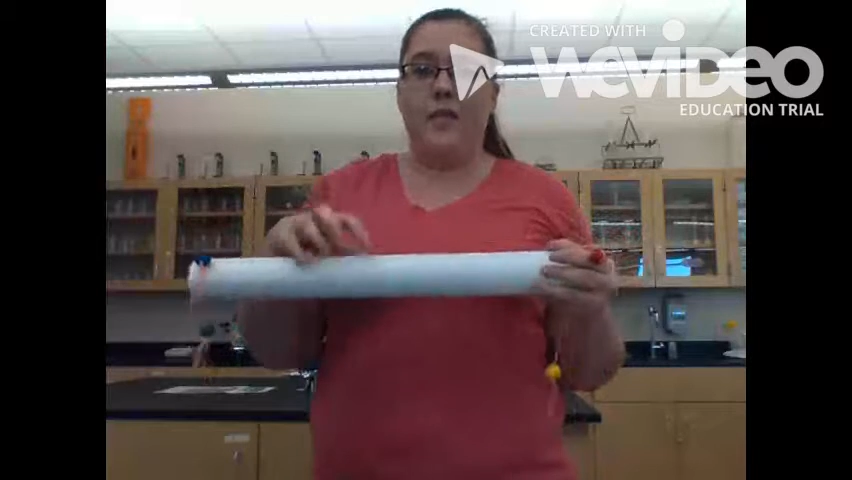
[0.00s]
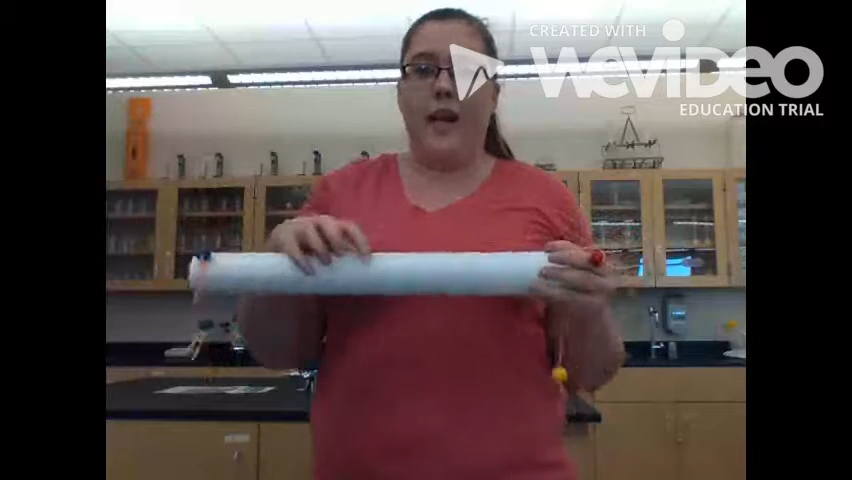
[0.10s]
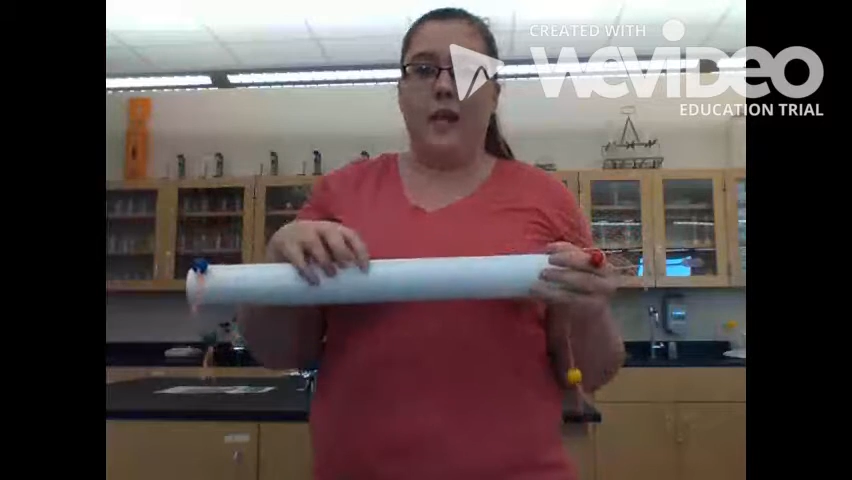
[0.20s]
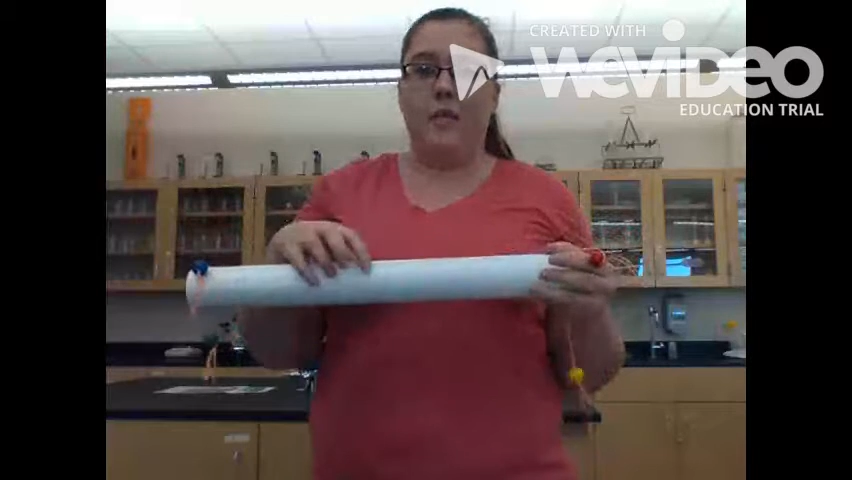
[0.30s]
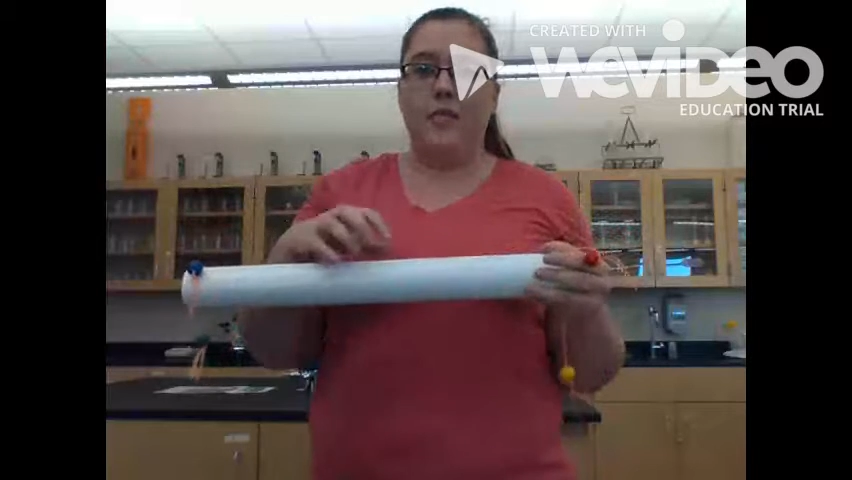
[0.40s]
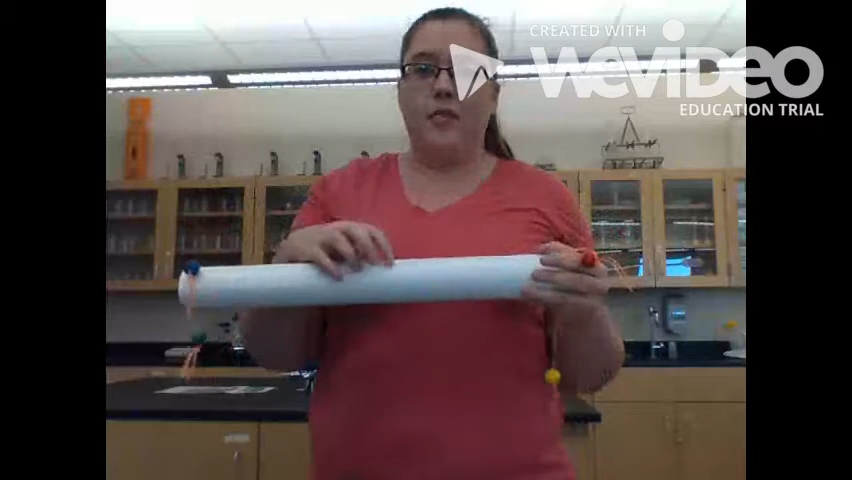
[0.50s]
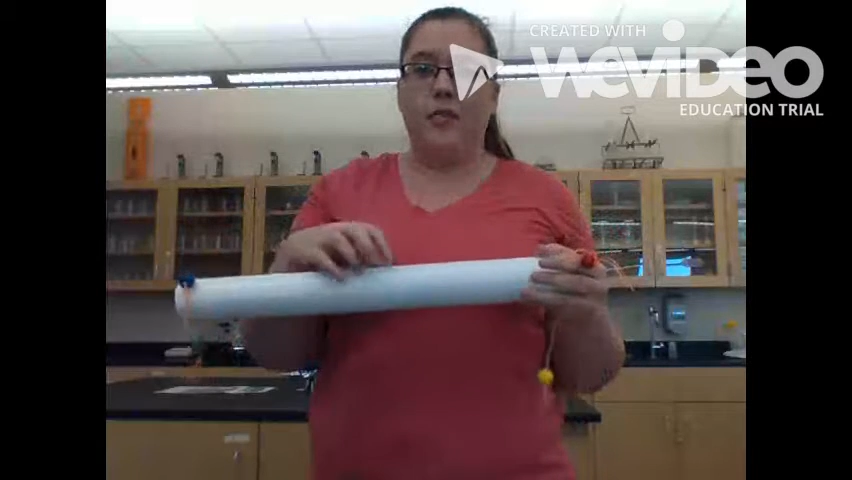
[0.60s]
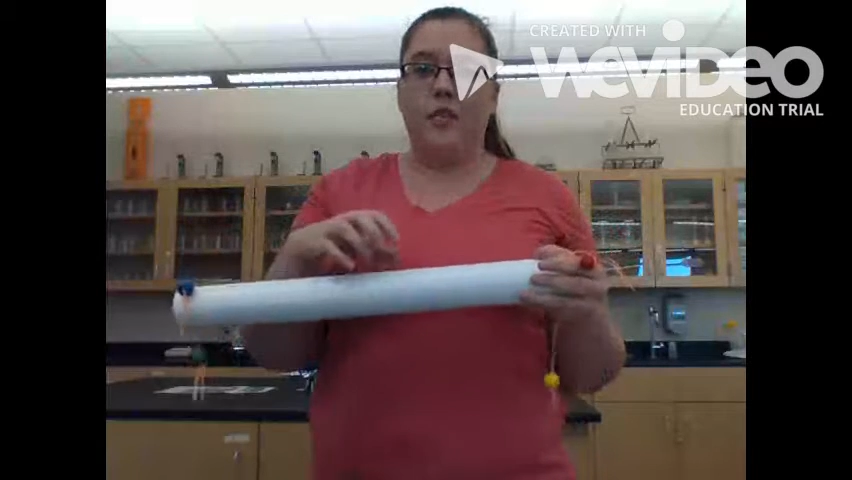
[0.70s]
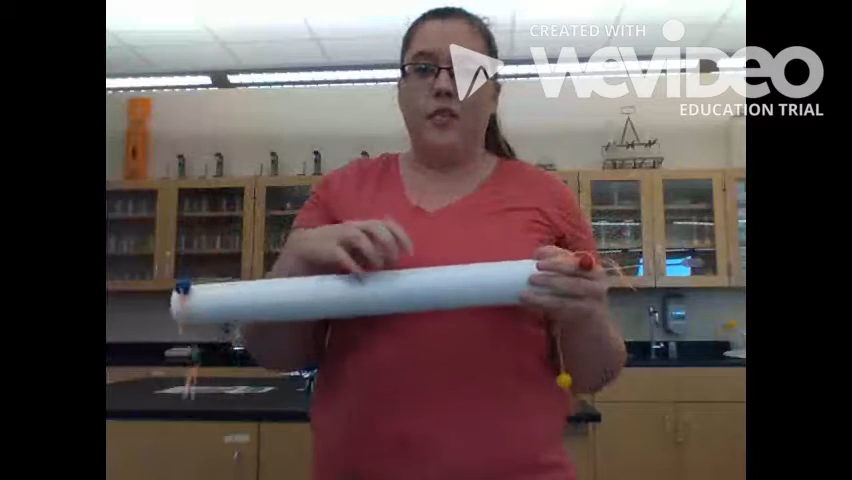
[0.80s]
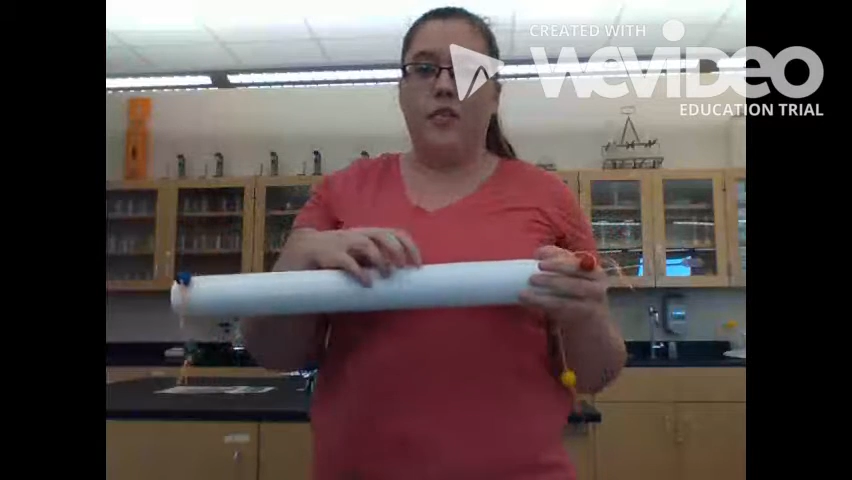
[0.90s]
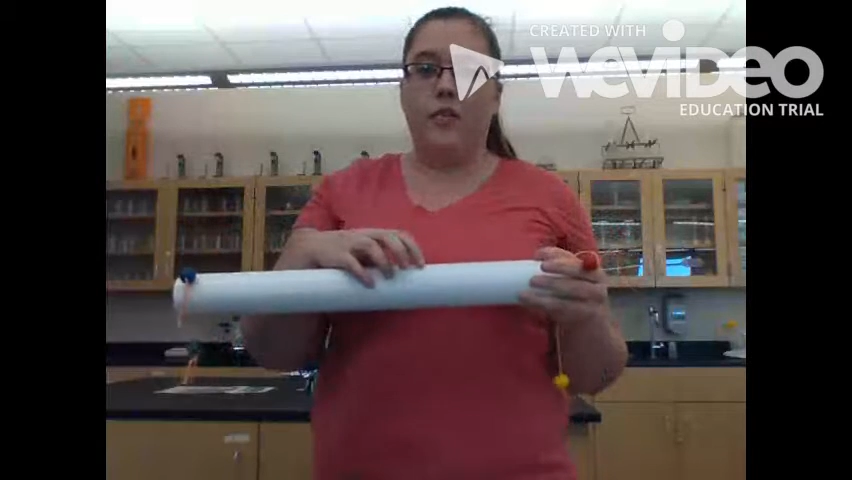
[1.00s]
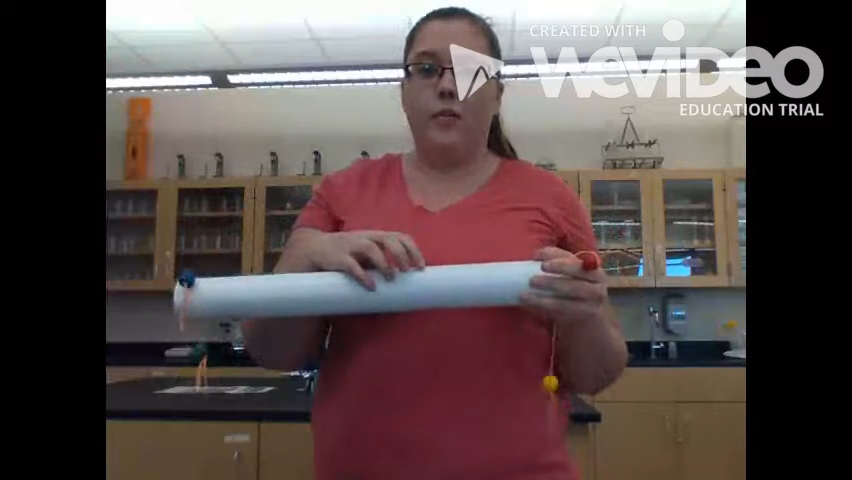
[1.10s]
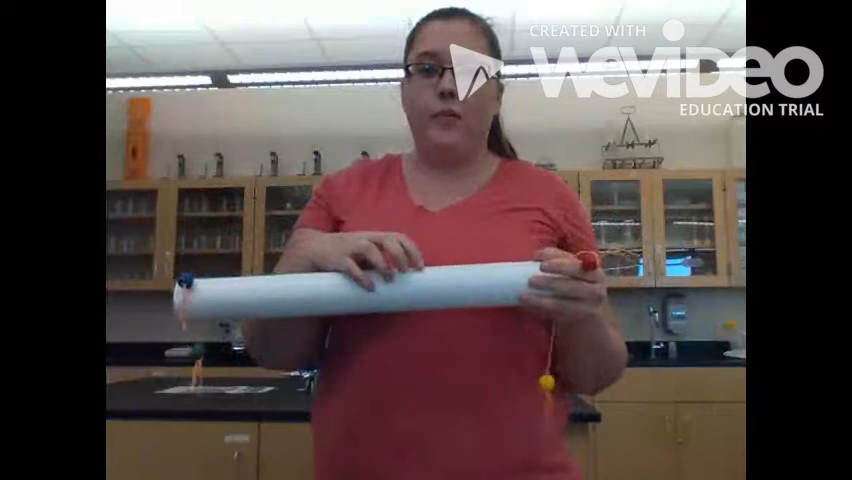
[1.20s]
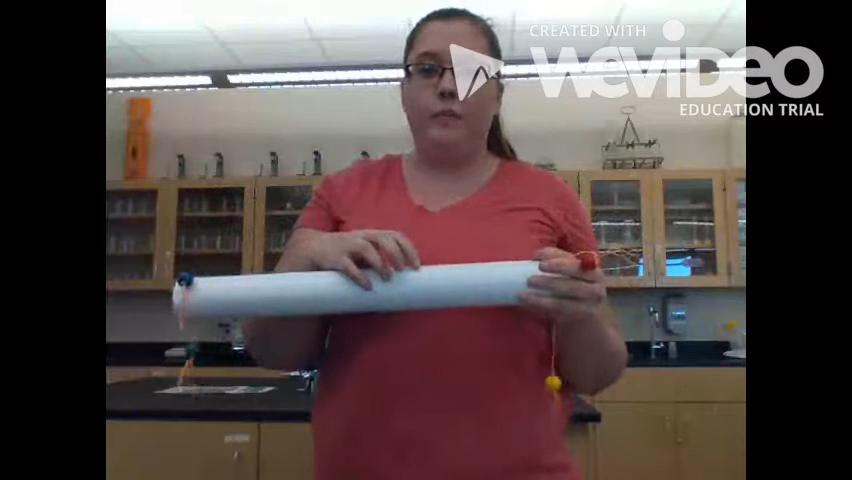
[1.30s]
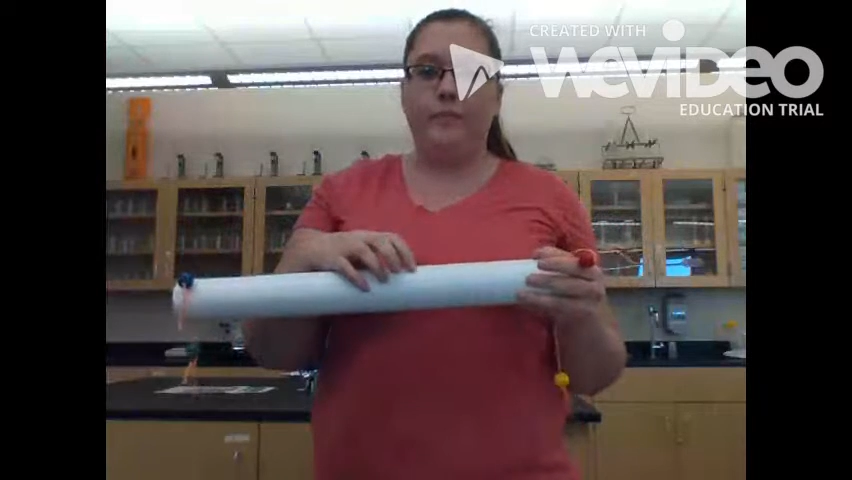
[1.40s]
atoms in order
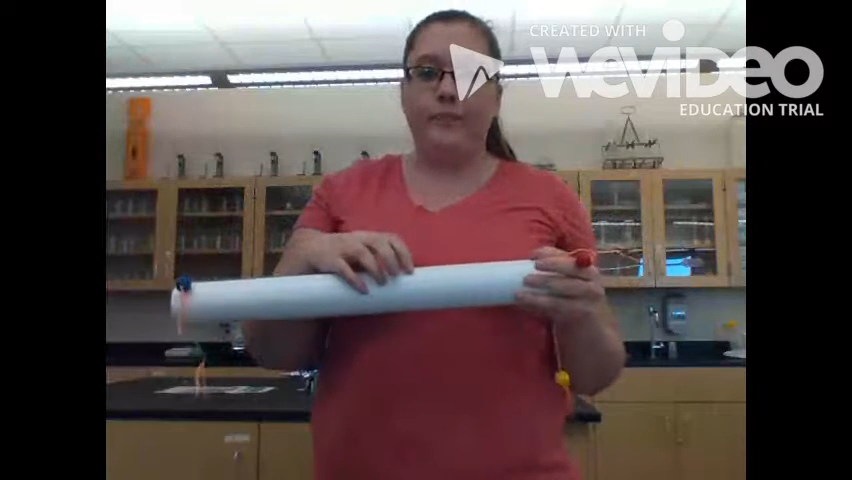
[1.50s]
to